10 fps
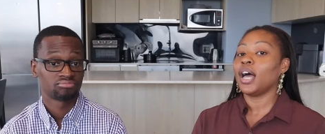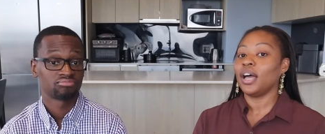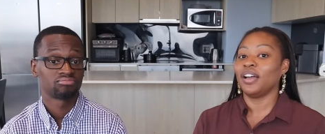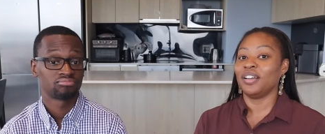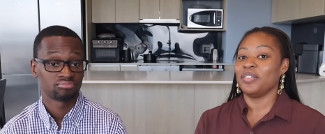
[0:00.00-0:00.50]

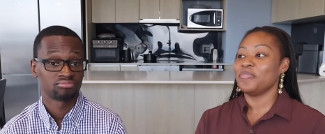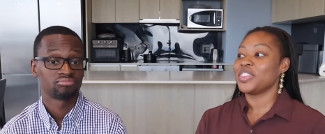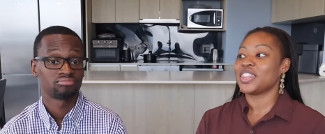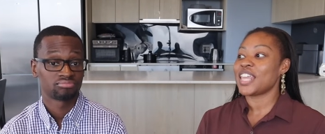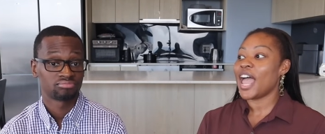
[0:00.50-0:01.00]

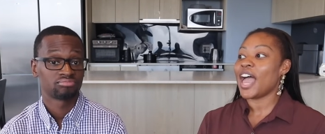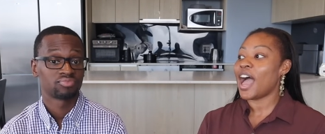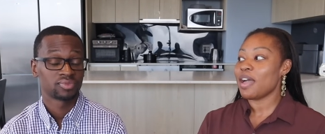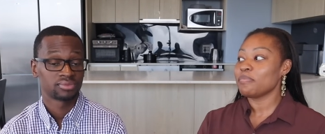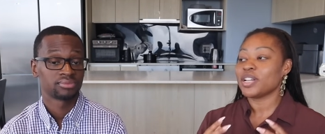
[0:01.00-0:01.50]
Speaker 1: um, that
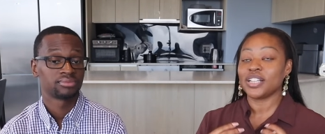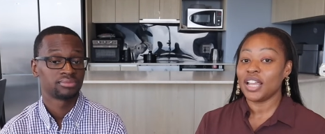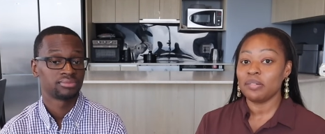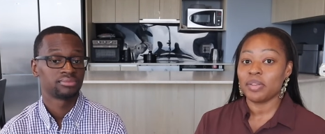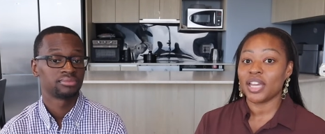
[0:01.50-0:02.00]
I'm
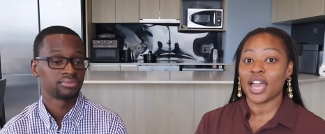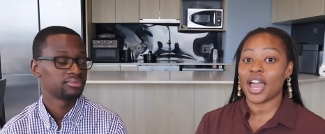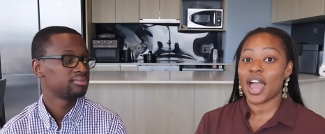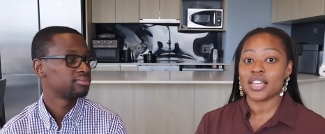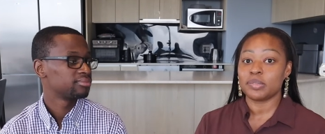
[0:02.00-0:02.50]
claiming
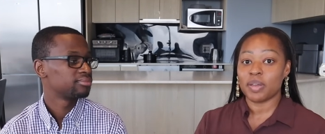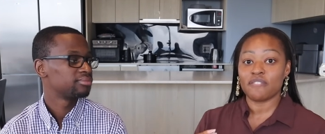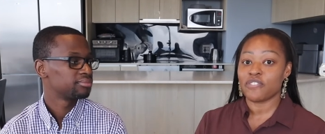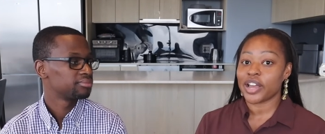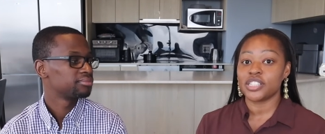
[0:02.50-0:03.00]
has
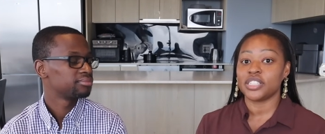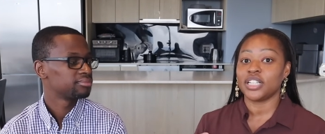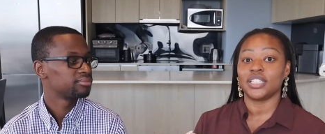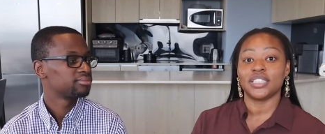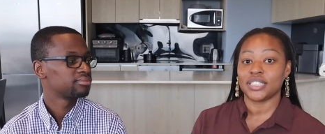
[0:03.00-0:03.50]
been
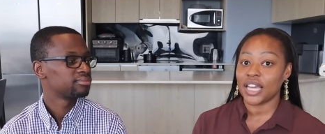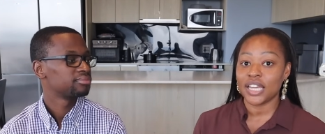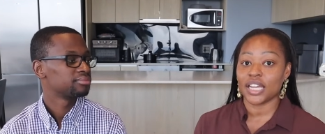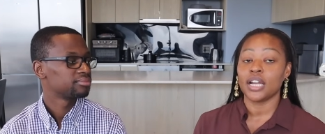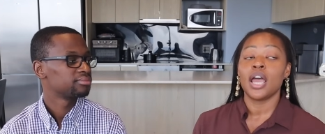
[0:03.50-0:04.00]
fraudulently
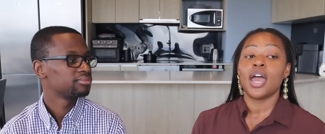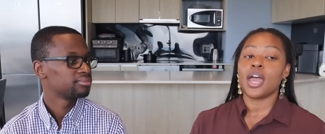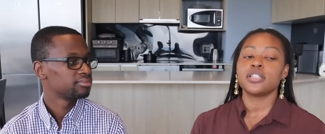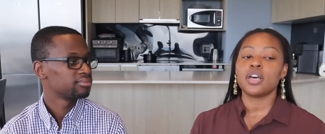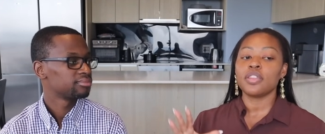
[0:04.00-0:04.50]
taken.
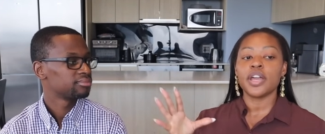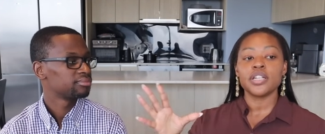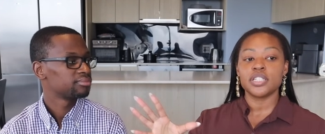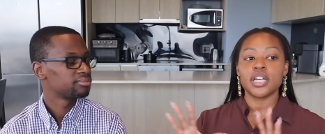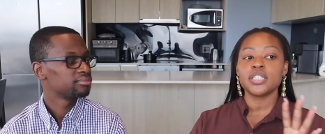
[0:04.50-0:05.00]
And so
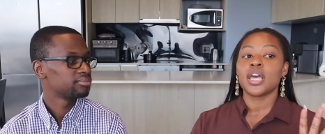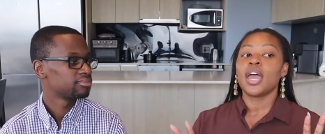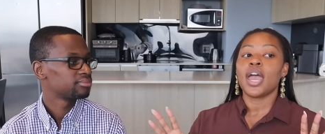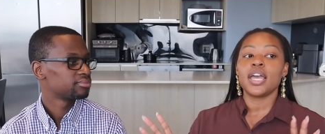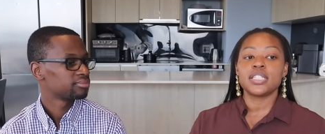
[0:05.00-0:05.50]
there's just,
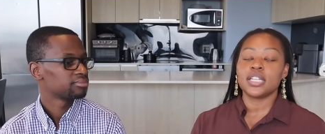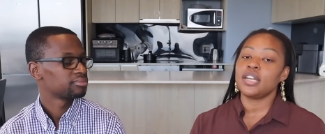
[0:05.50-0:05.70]
it's a